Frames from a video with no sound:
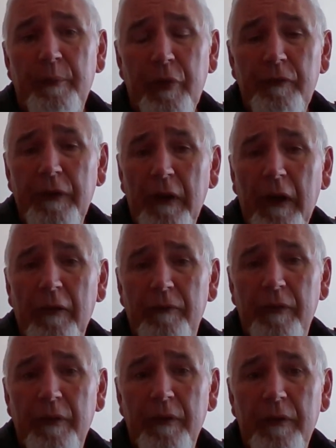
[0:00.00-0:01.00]
Perfect love.
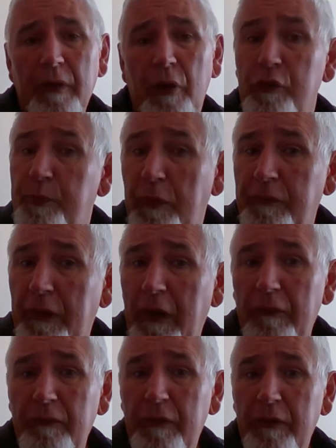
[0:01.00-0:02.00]
Who's perfect
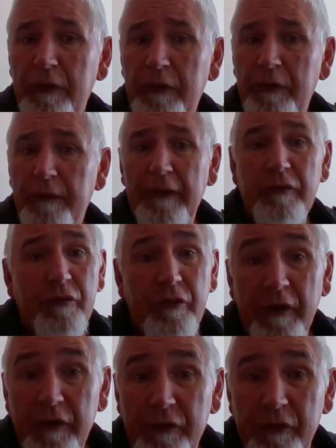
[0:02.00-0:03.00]
love? That's
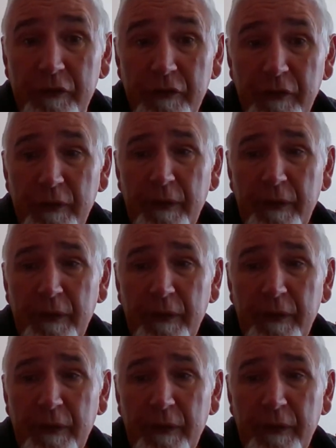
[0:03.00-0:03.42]
Jesus.